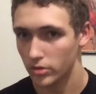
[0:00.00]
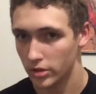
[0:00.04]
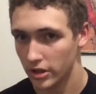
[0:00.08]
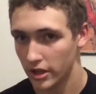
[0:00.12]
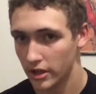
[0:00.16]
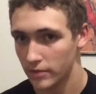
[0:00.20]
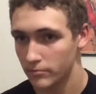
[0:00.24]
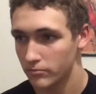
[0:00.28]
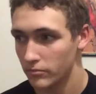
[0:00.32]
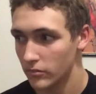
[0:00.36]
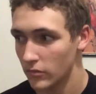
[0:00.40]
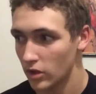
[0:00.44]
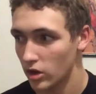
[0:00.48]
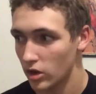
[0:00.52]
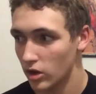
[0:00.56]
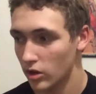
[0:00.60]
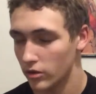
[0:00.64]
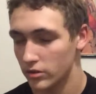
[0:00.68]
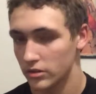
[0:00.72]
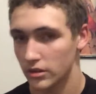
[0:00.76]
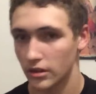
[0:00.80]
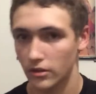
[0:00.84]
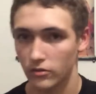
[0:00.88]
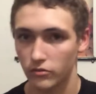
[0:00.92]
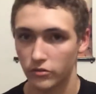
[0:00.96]
okay? Oh,
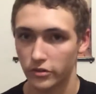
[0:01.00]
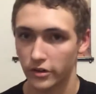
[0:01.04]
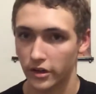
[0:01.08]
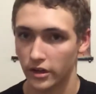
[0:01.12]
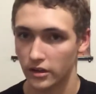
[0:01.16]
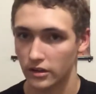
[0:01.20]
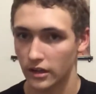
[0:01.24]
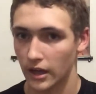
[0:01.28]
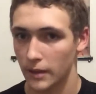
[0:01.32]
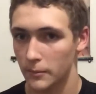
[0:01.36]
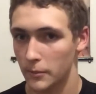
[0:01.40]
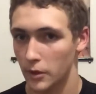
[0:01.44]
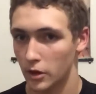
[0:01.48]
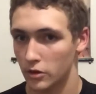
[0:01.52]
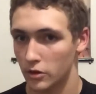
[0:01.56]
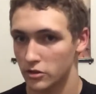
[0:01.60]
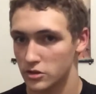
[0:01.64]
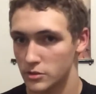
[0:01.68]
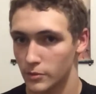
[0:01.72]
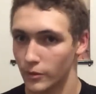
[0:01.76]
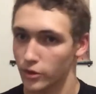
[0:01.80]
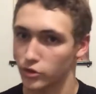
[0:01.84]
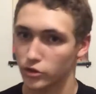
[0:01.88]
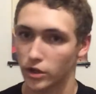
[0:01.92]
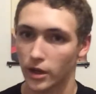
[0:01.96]
and don't forget Nightmare and
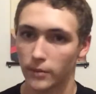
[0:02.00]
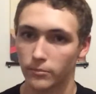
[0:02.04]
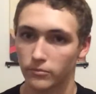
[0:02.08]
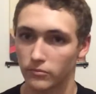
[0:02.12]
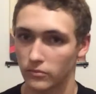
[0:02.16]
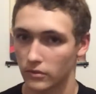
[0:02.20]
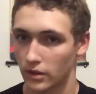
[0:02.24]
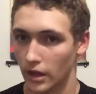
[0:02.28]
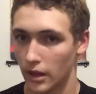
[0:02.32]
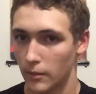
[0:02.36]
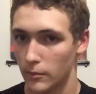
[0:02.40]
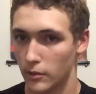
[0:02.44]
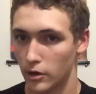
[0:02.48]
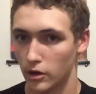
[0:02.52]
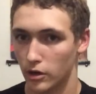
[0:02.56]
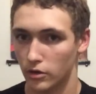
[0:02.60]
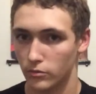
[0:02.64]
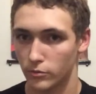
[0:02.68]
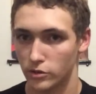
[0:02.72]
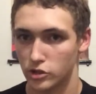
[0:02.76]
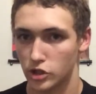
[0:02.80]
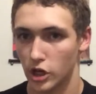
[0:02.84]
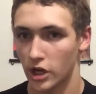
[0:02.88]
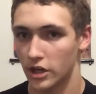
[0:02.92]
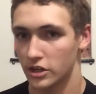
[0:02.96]
Springtrap, Nightmare
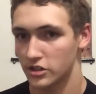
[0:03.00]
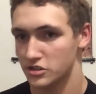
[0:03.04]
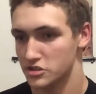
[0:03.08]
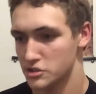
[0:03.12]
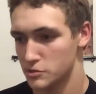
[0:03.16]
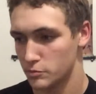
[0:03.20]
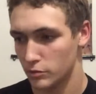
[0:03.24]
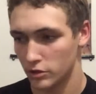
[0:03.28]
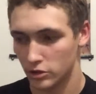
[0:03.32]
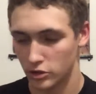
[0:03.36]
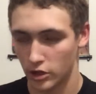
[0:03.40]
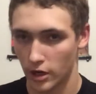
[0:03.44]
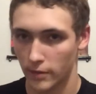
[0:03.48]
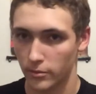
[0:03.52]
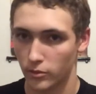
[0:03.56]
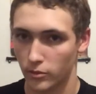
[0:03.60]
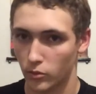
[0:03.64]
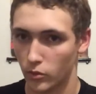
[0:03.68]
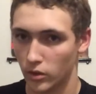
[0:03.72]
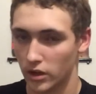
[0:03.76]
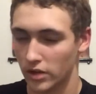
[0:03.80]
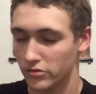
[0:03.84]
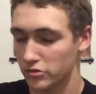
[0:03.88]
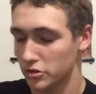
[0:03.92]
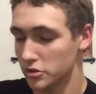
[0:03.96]
Animatronics and Springtrap and
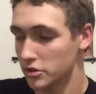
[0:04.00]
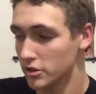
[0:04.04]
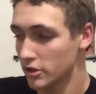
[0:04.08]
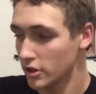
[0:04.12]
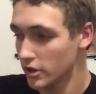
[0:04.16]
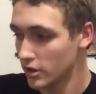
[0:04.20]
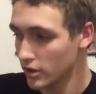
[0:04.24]
whatever.